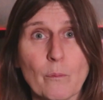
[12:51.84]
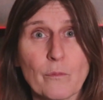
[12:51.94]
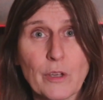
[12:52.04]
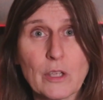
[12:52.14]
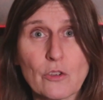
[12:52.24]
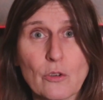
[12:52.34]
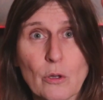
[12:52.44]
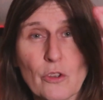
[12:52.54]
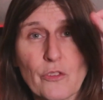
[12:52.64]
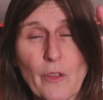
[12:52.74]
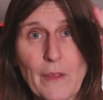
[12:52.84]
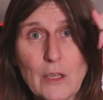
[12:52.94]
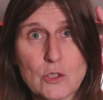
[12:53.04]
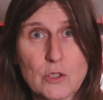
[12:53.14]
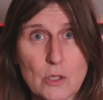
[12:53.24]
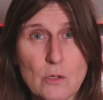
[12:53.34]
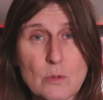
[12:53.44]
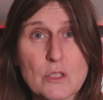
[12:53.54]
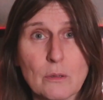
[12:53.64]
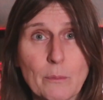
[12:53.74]
Fingers crossed that they do.
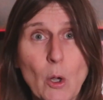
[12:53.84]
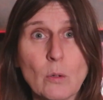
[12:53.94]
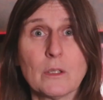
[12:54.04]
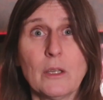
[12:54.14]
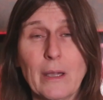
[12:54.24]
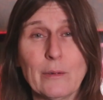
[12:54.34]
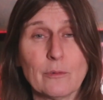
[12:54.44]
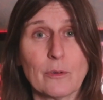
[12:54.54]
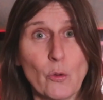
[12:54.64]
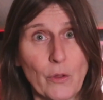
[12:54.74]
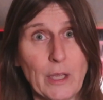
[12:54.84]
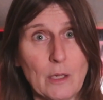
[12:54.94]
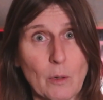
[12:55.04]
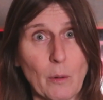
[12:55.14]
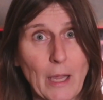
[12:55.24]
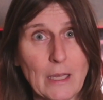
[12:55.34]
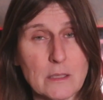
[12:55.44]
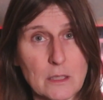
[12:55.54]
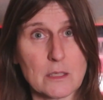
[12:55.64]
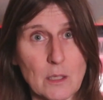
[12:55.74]
So I'm holding out on the Hero 8
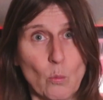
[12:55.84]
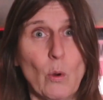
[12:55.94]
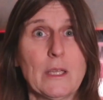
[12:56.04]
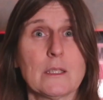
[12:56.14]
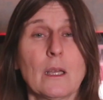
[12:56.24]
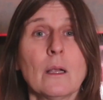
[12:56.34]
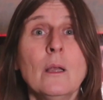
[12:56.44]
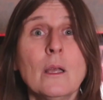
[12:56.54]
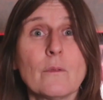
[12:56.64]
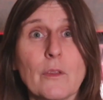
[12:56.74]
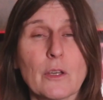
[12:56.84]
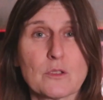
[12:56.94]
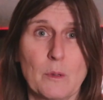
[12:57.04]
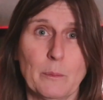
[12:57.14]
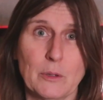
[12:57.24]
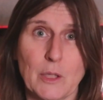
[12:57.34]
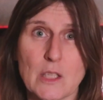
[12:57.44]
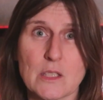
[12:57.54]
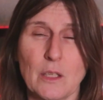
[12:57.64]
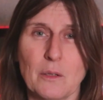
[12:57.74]
because I'm waiting for the Osmo Pocket
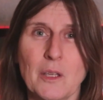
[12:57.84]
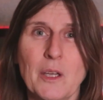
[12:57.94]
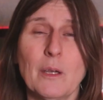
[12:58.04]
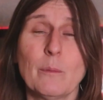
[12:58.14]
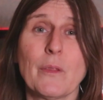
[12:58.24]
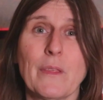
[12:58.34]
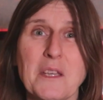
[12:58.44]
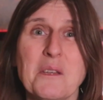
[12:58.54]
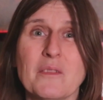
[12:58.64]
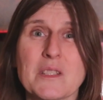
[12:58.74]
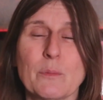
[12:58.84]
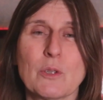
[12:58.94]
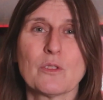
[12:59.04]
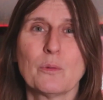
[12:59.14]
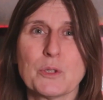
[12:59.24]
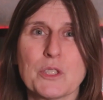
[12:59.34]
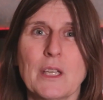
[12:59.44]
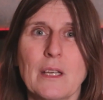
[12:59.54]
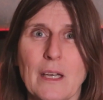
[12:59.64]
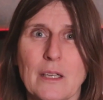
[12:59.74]
2. But thank you ever so much for
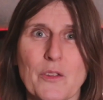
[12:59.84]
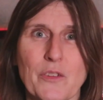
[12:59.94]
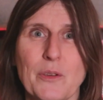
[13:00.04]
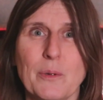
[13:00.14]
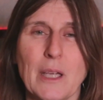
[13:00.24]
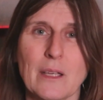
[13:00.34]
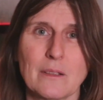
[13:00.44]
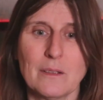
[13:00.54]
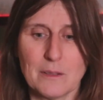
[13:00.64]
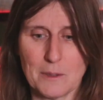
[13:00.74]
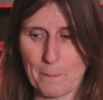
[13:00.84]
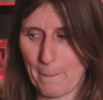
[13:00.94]
watching, and I'll see you again. Good night.